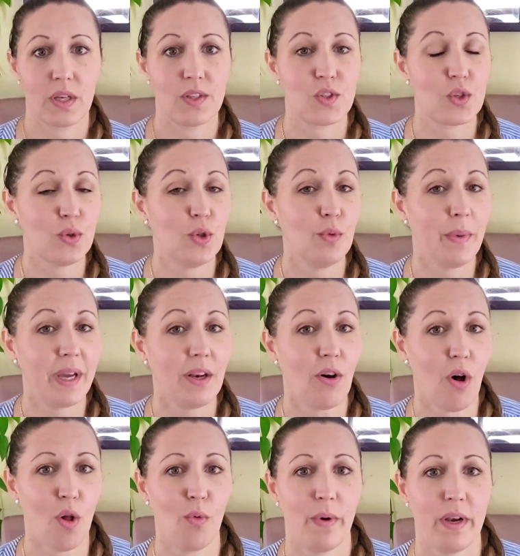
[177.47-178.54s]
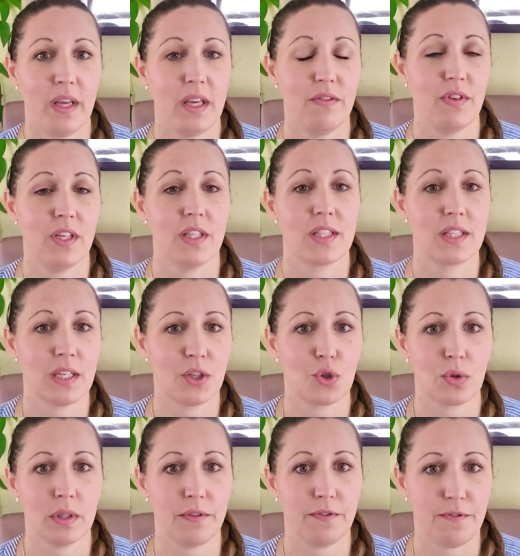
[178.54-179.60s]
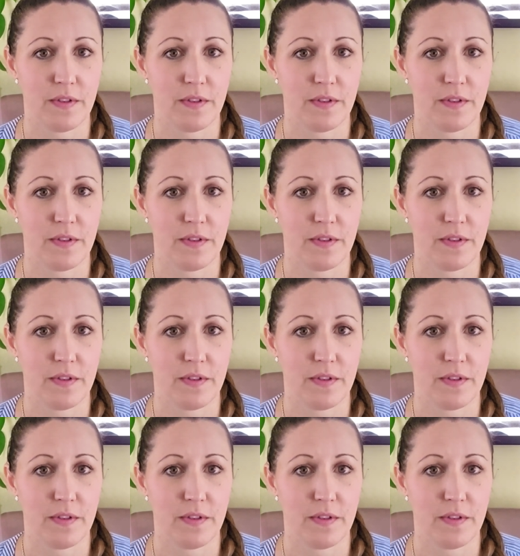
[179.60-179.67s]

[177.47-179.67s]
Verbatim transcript: So you might already even instinctually